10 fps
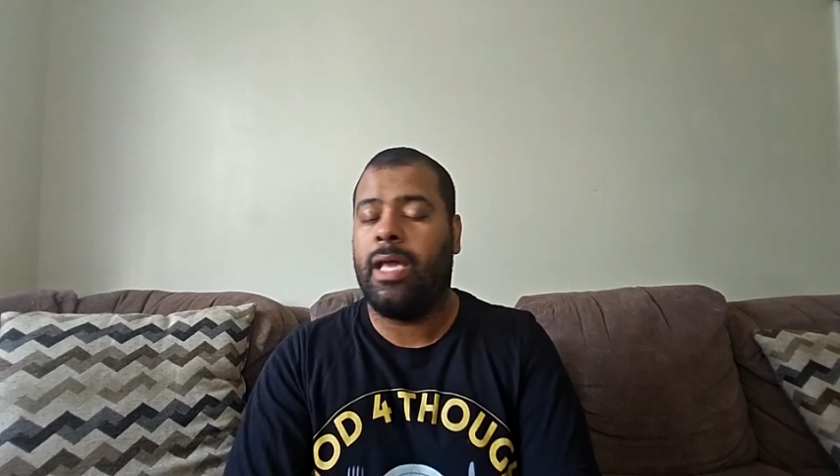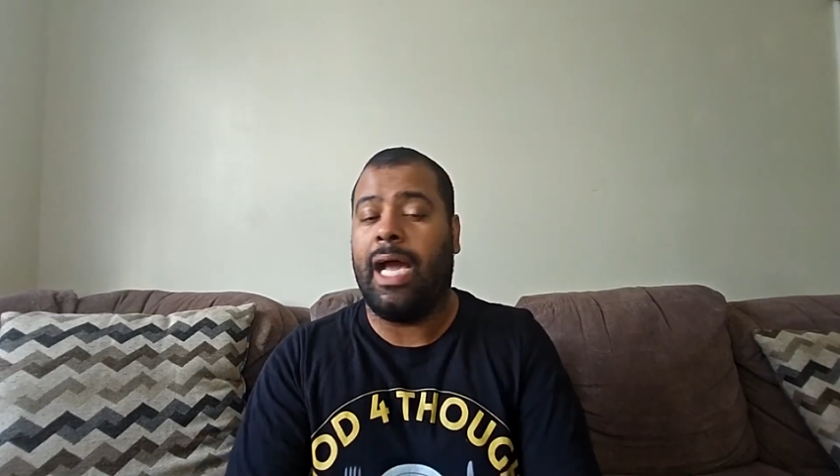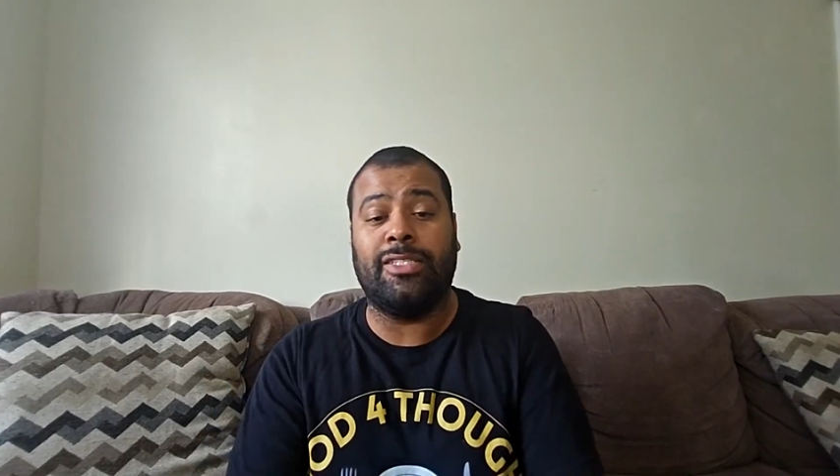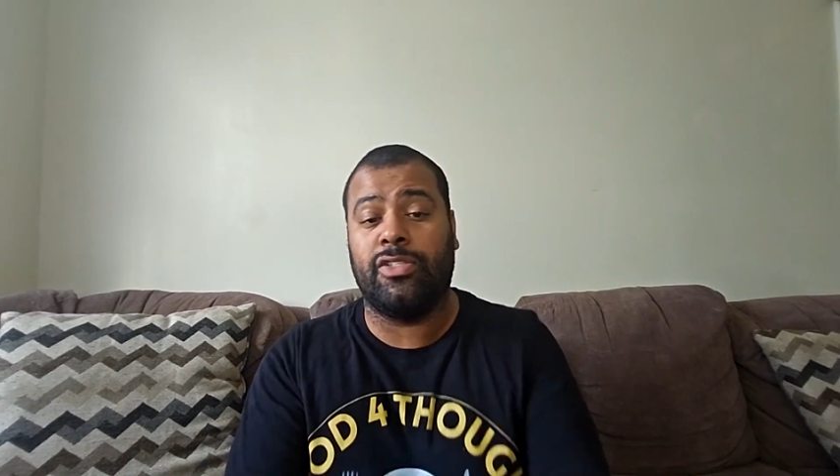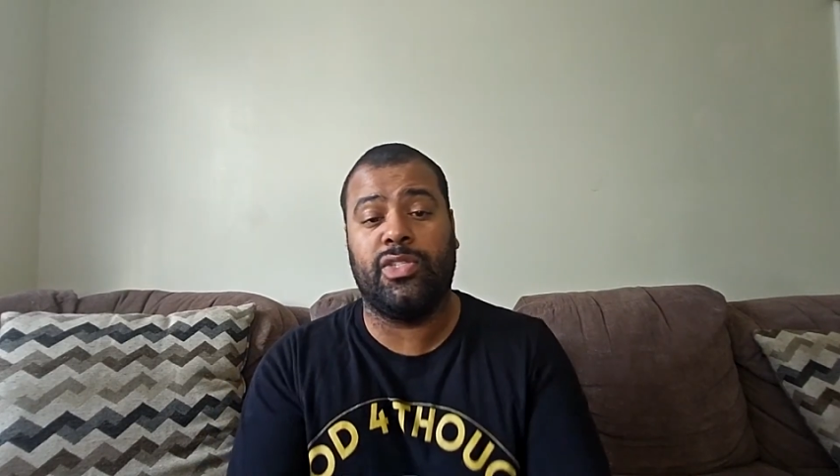
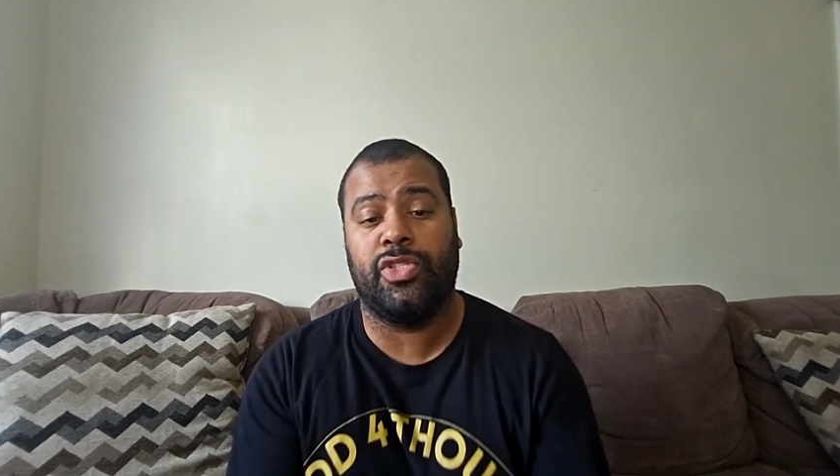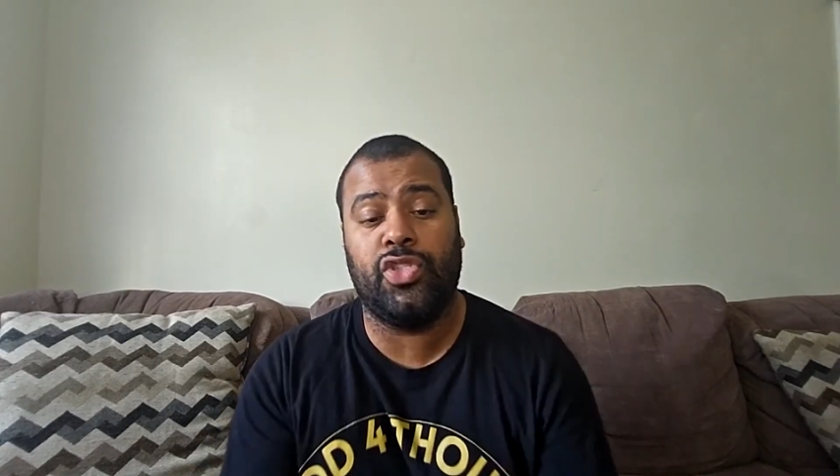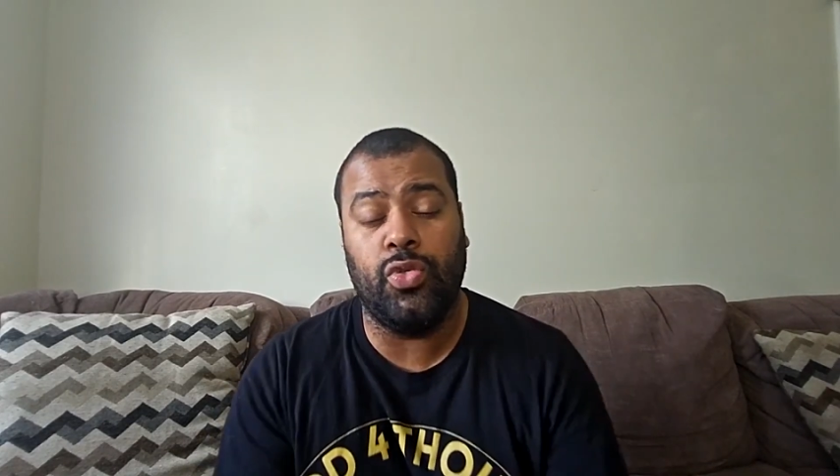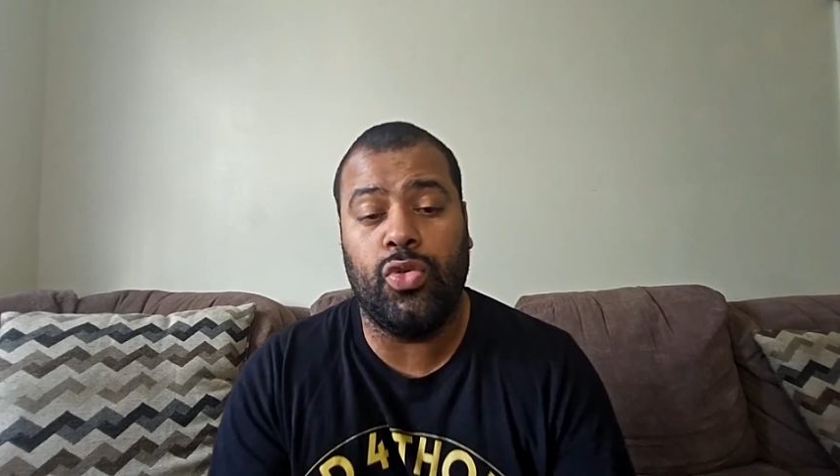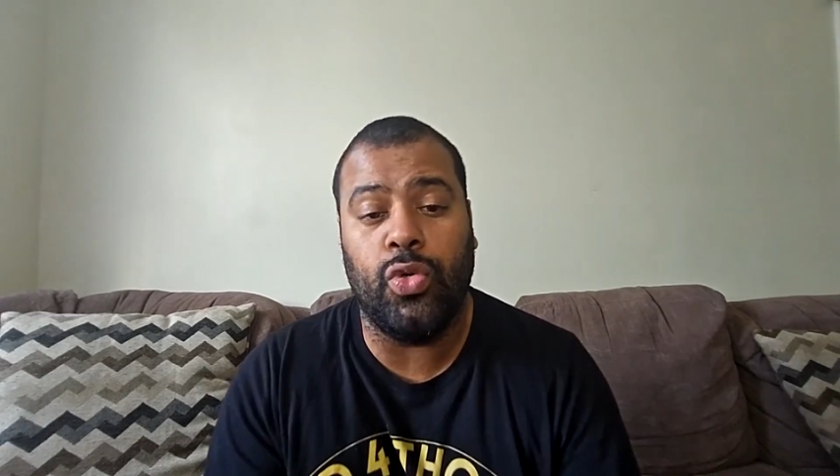I thought this was
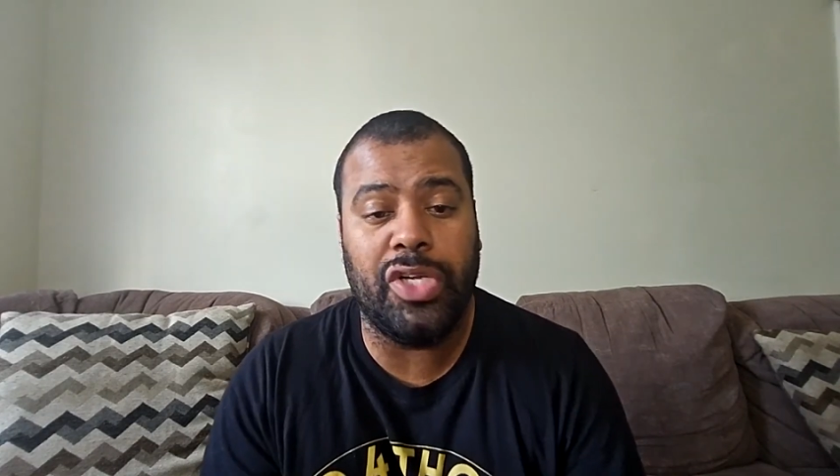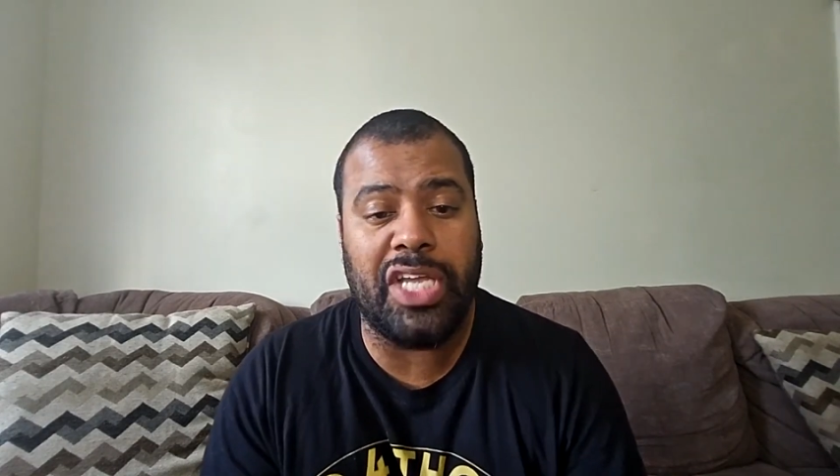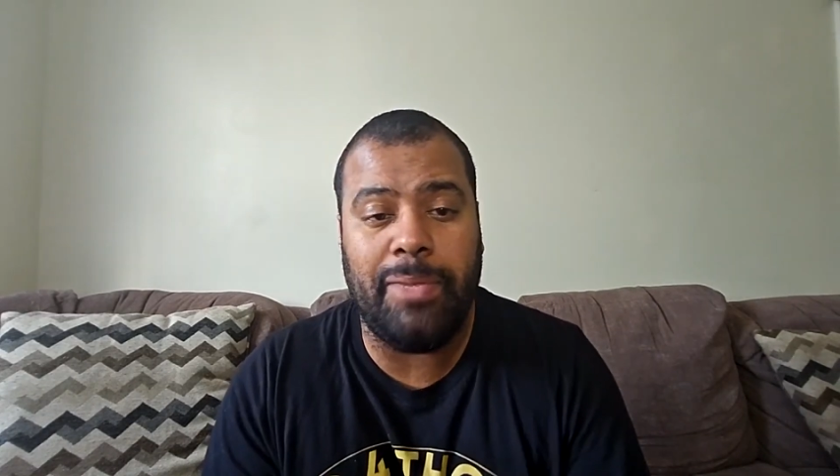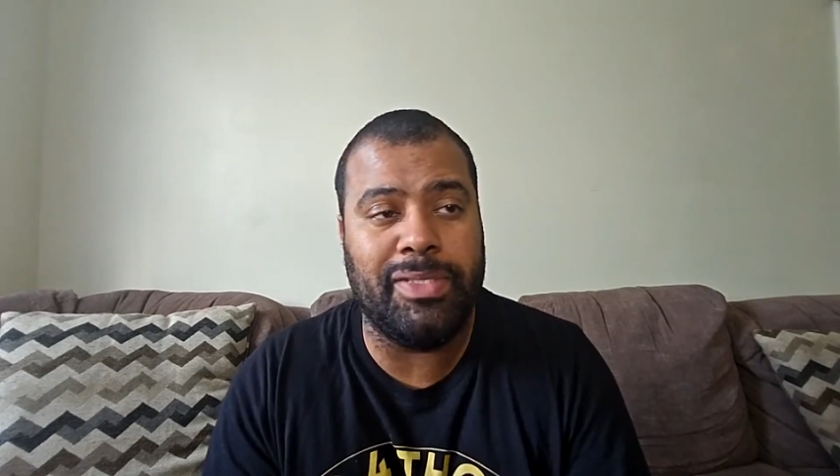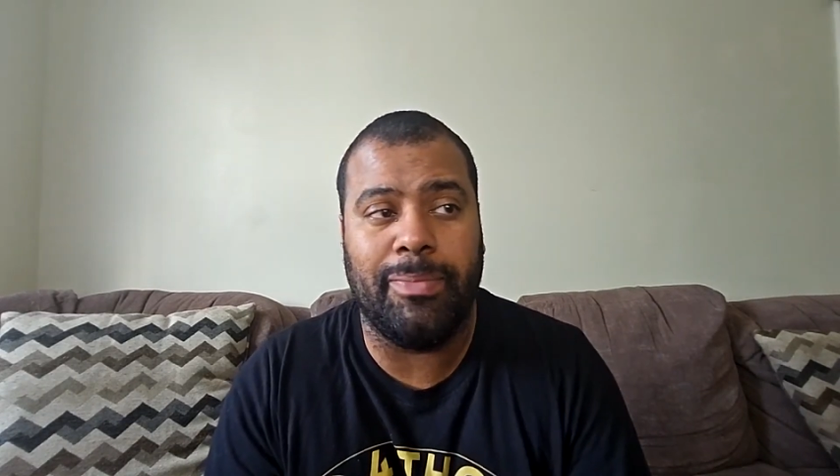too cool to
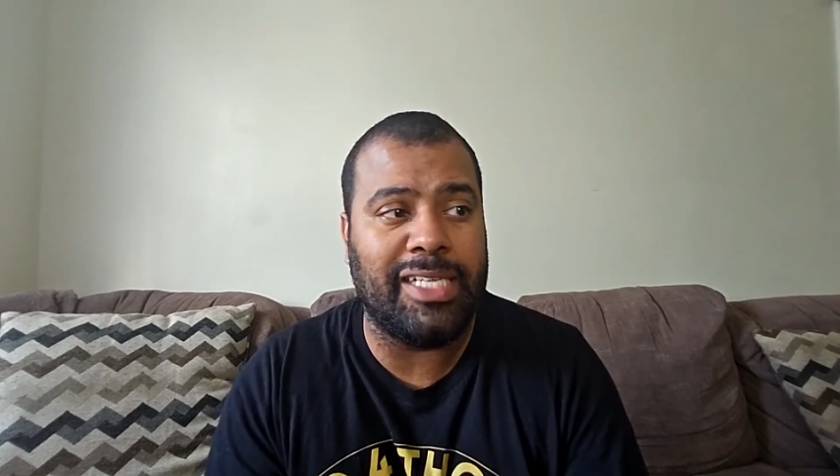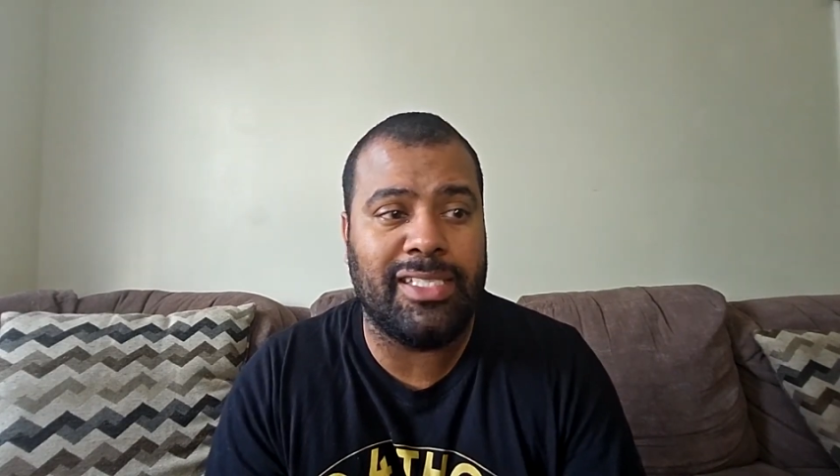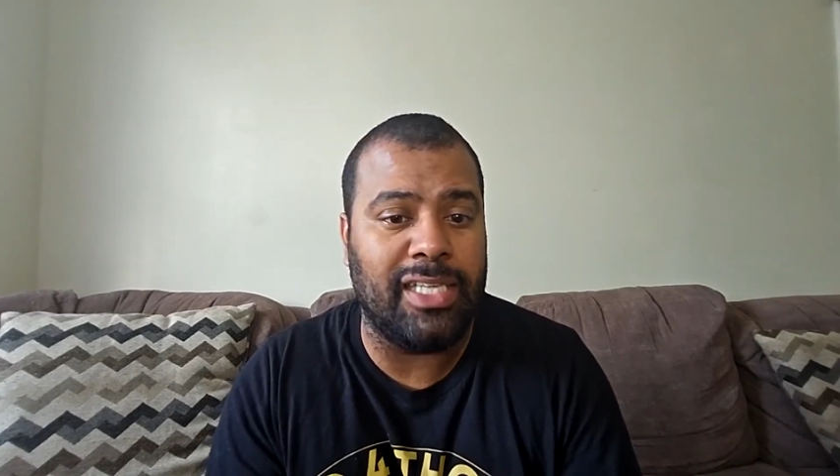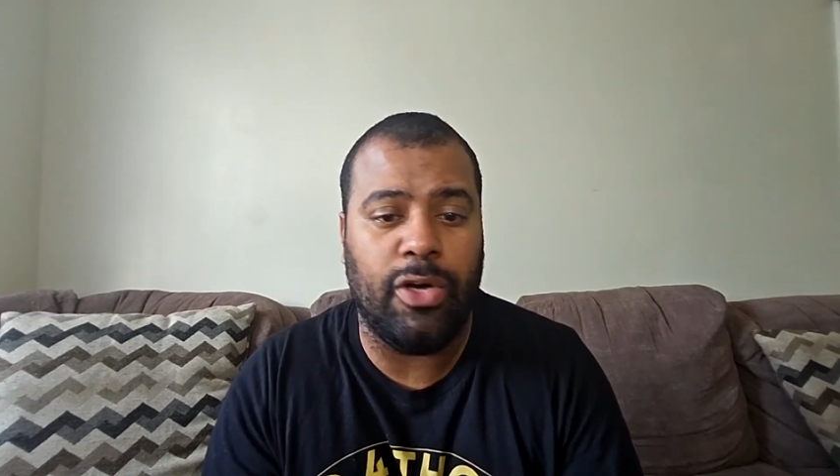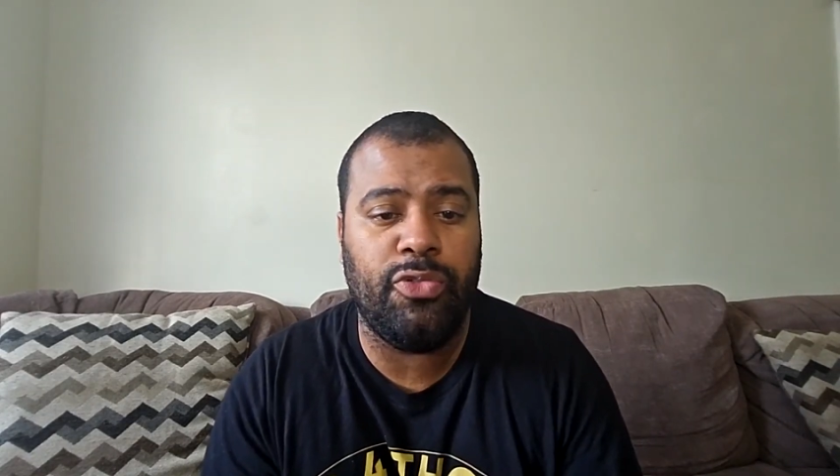keep to
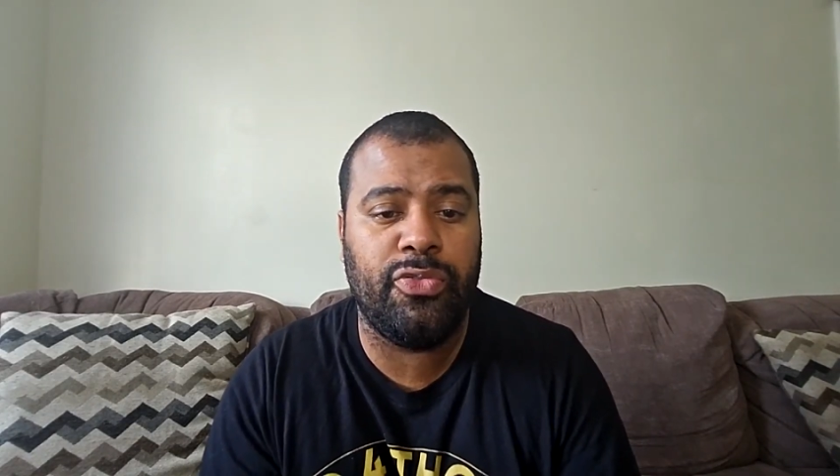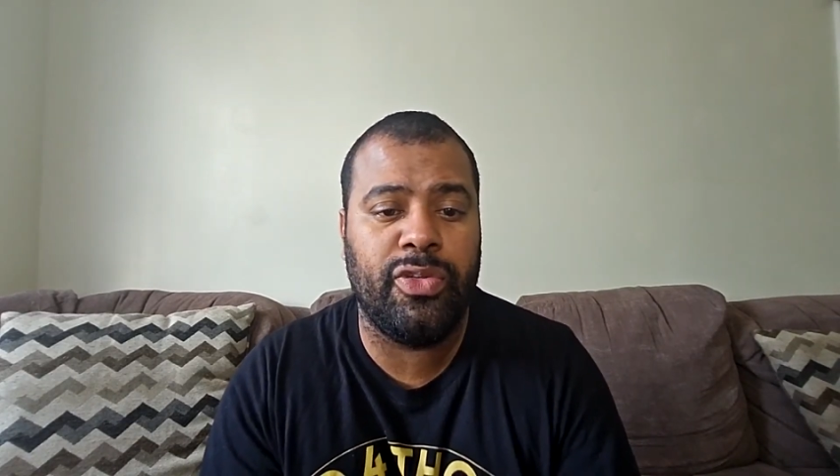myself.